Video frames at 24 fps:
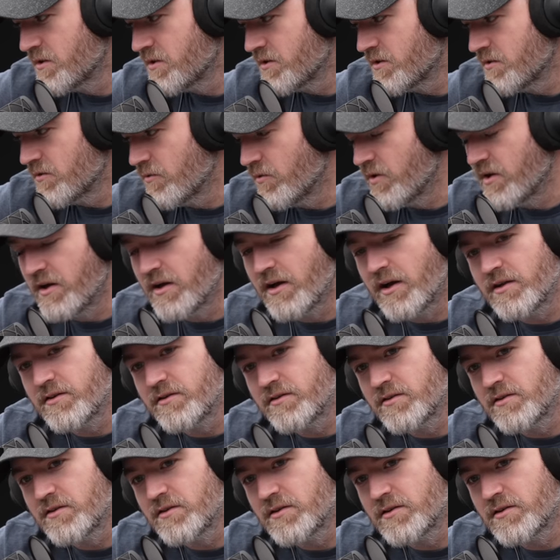we got
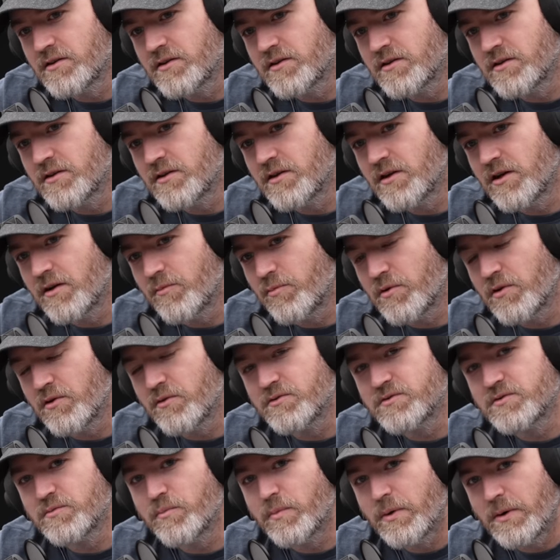up
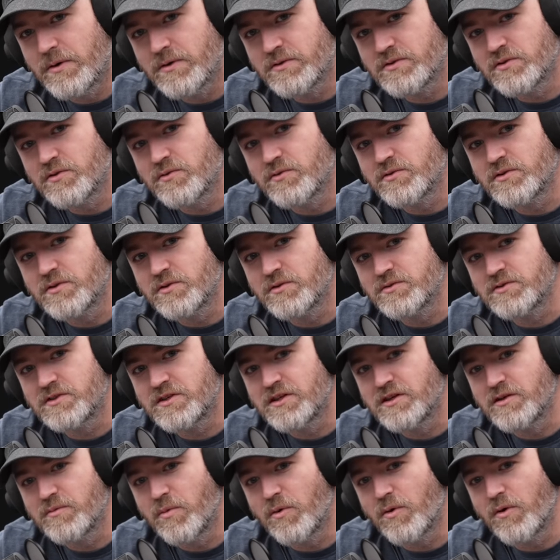close and personal with those
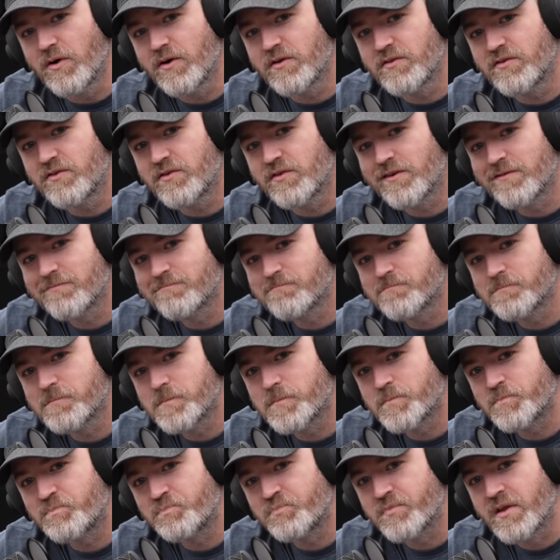keyboards.
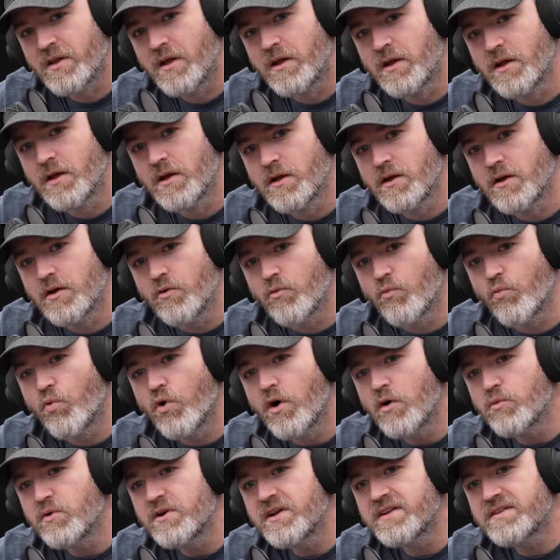Mm-hmm.
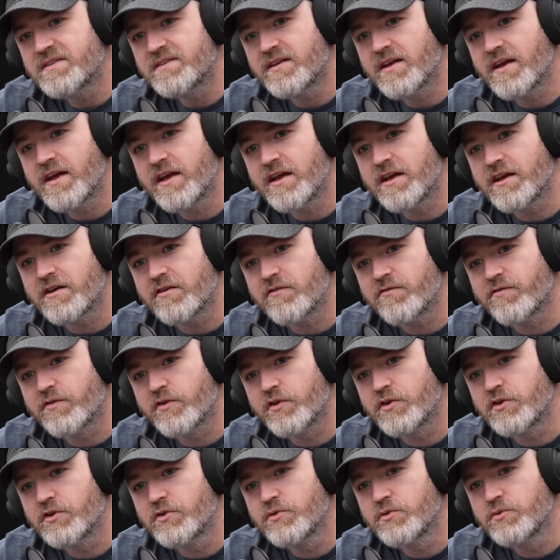What would it take for
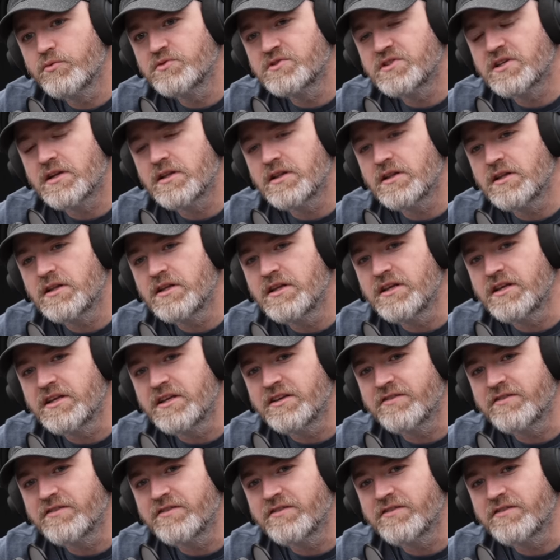you to leave